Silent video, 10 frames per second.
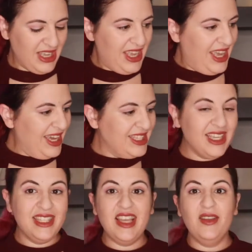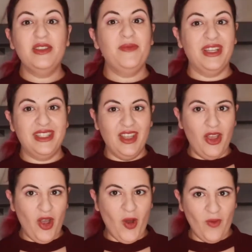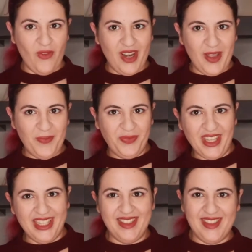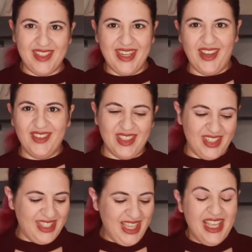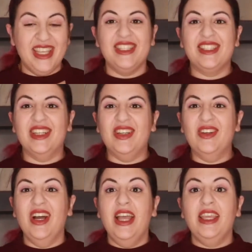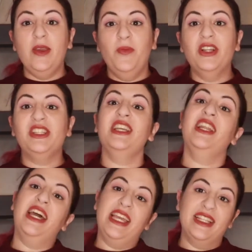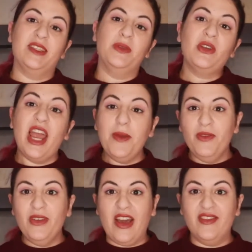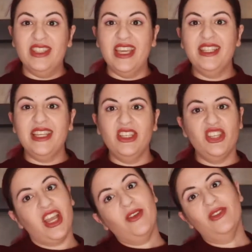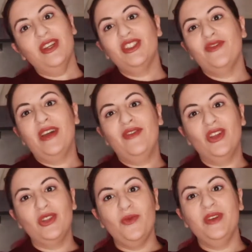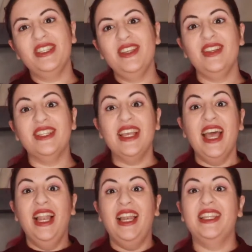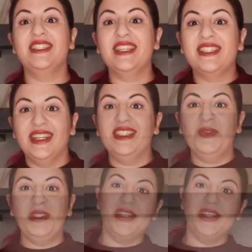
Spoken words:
hectic at times, but hopefully it'll turn out good. So keep watching, like and subscribe if you haven't yet, and check out the rest of my Vlogtober series. Let's get started with the